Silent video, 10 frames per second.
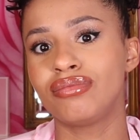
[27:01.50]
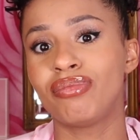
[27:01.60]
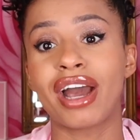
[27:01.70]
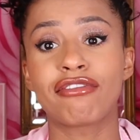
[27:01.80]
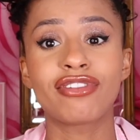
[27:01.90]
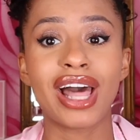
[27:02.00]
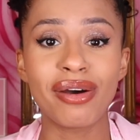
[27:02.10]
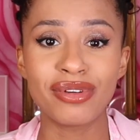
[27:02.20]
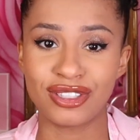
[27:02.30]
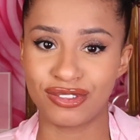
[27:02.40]
buy
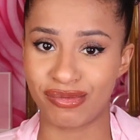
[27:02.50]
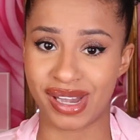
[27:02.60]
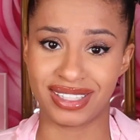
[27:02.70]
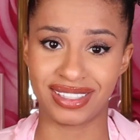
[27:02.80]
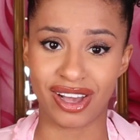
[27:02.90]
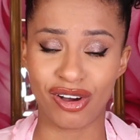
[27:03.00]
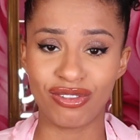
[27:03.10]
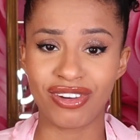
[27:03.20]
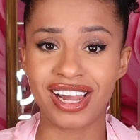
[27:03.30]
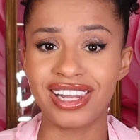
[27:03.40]
flowers for
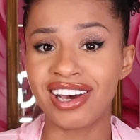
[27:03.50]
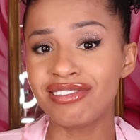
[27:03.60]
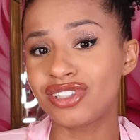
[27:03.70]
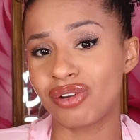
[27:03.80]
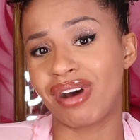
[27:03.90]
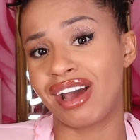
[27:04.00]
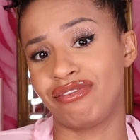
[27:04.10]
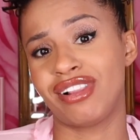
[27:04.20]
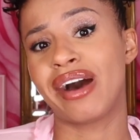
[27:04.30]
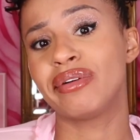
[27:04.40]
myself. I love to buy
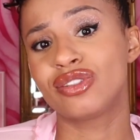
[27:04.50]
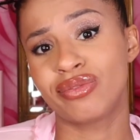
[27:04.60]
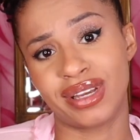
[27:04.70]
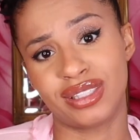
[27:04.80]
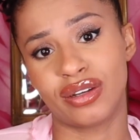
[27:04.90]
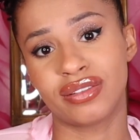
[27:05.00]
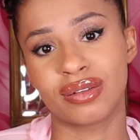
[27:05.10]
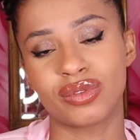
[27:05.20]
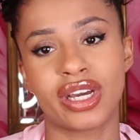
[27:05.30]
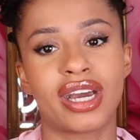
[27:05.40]
flowers for myself
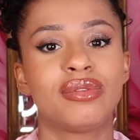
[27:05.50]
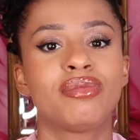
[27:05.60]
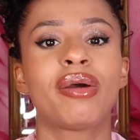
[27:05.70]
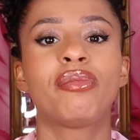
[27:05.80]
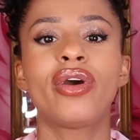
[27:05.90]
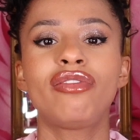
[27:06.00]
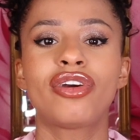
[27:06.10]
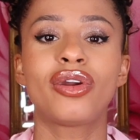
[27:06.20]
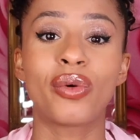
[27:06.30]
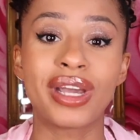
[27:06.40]
sometimes. My
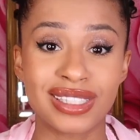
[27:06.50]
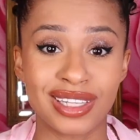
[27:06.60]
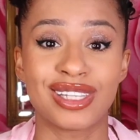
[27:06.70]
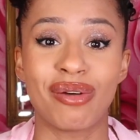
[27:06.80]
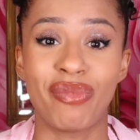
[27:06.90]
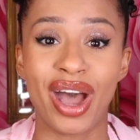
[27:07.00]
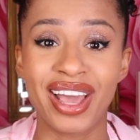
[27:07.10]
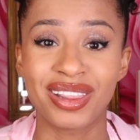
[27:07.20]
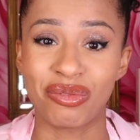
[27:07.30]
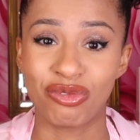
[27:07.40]
boyfriend always ends up
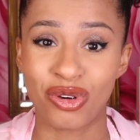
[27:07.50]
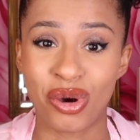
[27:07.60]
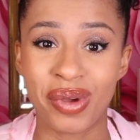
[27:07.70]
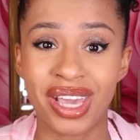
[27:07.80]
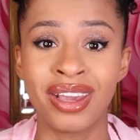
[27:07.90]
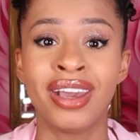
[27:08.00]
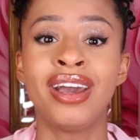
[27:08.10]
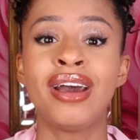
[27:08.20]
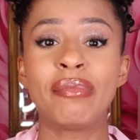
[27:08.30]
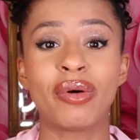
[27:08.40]
buying them for me,
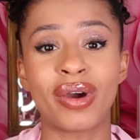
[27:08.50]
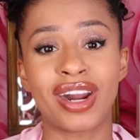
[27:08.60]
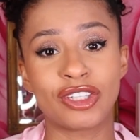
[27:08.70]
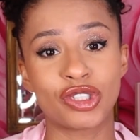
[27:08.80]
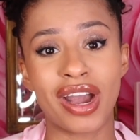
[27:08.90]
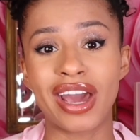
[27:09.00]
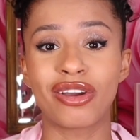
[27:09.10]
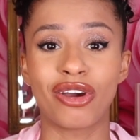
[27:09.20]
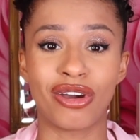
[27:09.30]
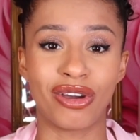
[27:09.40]
but when I try
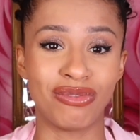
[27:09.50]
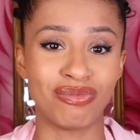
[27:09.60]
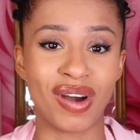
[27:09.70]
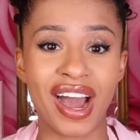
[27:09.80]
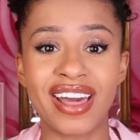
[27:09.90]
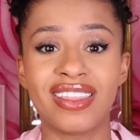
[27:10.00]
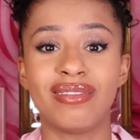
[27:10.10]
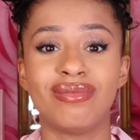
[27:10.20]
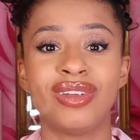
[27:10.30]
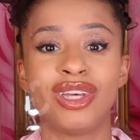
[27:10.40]
to go buy
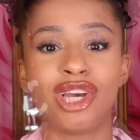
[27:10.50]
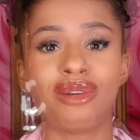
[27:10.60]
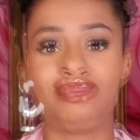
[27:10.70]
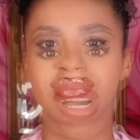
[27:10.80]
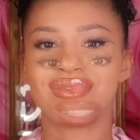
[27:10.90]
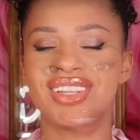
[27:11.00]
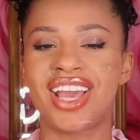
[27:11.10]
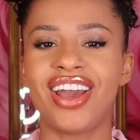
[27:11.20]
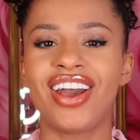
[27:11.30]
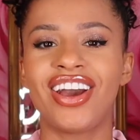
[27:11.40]
them
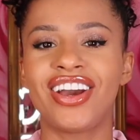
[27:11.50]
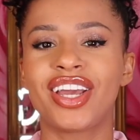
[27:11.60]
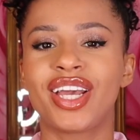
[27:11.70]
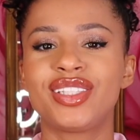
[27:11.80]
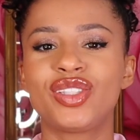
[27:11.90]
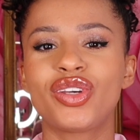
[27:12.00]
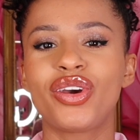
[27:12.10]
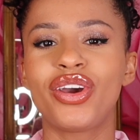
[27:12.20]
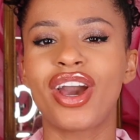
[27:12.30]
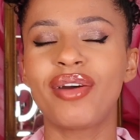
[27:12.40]
myself. Okay, so
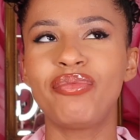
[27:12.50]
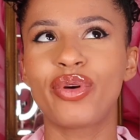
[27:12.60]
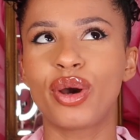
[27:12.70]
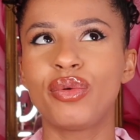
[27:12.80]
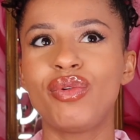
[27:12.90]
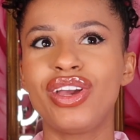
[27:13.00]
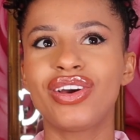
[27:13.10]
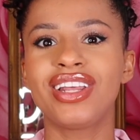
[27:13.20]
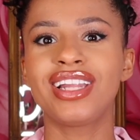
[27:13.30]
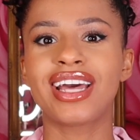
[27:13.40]
I'm probably
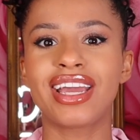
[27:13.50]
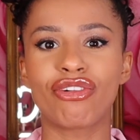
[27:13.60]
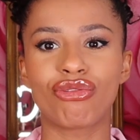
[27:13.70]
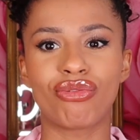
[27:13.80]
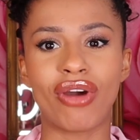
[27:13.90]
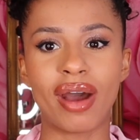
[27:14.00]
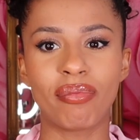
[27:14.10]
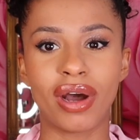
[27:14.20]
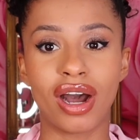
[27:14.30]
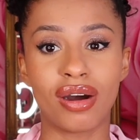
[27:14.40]
gonna like
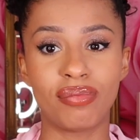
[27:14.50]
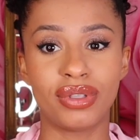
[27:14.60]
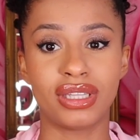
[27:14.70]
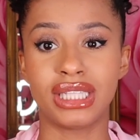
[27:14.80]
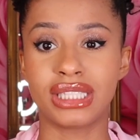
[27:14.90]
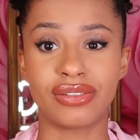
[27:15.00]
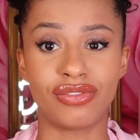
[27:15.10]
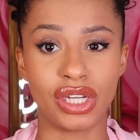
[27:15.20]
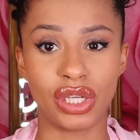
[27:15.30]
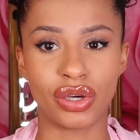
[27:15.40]
wrap up this
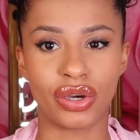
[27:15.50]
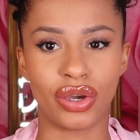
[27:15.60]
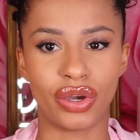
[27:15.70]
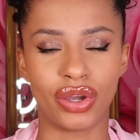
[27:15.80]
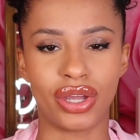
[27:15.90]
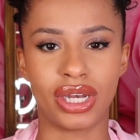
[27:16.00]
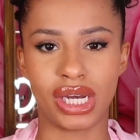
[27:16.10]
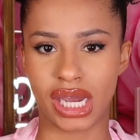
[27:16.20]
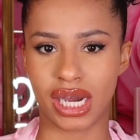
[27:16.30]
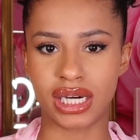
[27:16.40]
video
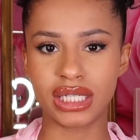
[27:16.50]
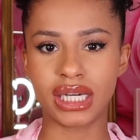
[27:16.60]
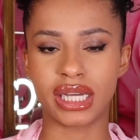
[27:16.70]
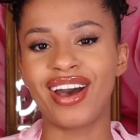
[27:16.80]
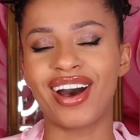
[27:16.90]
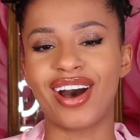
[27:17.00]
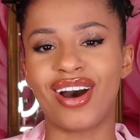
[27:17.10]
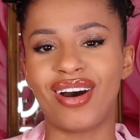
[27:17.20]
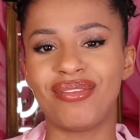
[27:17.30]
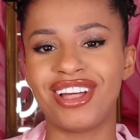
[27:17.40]
now,
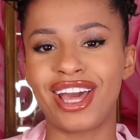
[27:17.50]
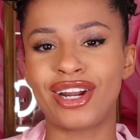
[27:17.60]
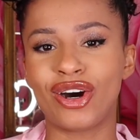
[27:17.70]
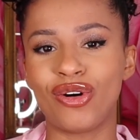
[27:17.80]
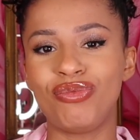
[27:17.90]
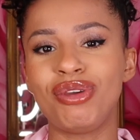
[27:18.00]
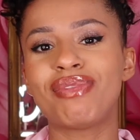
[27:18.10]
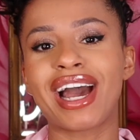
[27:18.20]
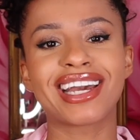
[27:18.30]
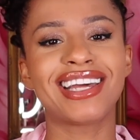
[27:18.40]
and I'll be
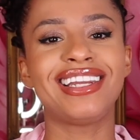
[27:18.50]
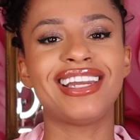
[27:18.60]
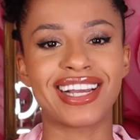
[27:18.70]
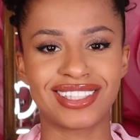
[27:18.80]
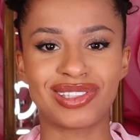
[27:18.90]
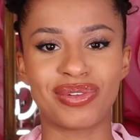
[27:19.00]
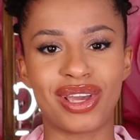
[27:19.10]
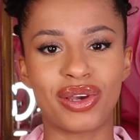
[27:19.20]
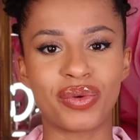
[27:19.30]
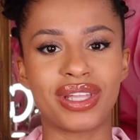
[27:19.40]
back next
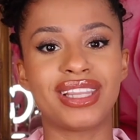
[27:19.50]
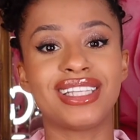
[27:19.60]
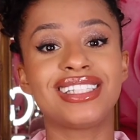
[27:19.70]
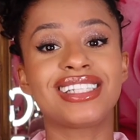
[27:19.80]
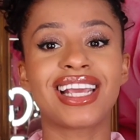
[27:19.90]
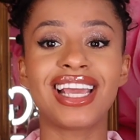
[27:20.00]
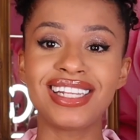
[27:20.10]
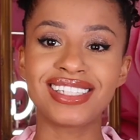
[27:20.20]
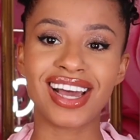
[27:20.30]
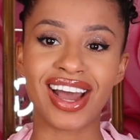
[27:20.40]
week with
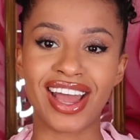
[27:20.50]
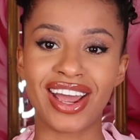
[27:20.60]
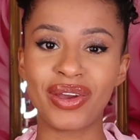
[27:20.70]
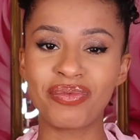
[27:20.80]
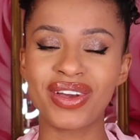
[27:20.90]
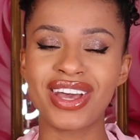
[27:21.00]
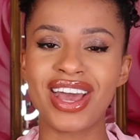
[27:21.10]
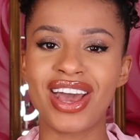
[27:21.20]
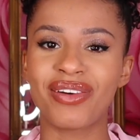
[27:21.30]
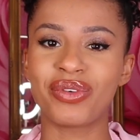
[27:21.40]
Tea Time
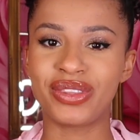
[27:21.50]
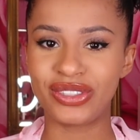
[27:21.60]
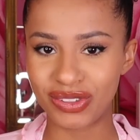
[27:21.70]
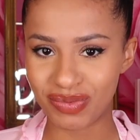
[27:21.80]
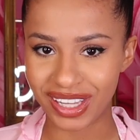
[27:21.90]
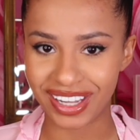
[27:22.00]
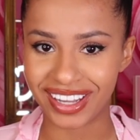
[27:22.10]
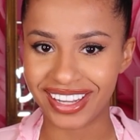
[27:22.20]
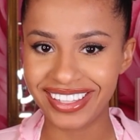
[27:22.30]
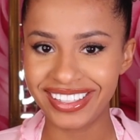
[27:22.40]
with
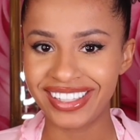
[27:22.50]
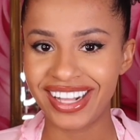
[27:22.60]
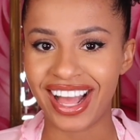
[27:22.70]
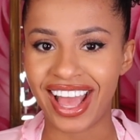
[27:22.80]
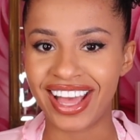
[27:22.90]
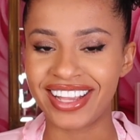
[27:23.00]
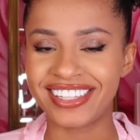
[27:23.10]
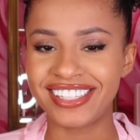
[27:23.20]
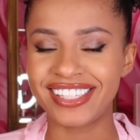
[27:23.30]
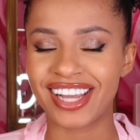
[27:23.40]
Jamila,
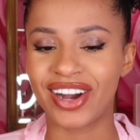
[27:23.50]
and